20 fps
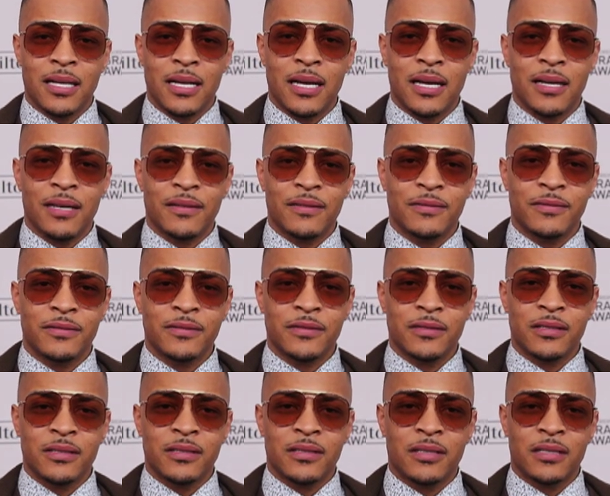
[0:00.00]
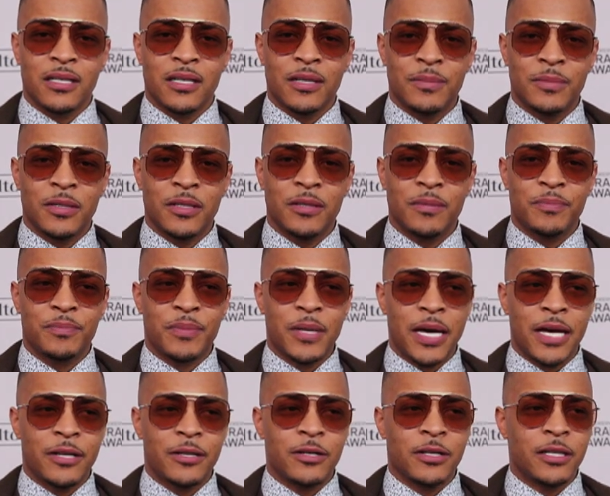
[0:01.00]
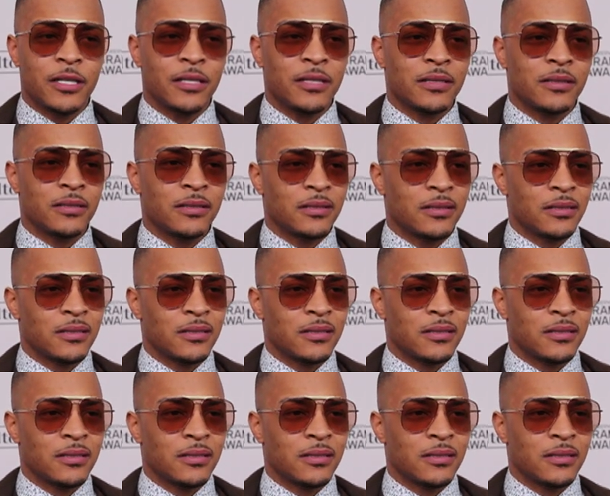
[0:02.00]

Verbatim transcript: I've come up patterning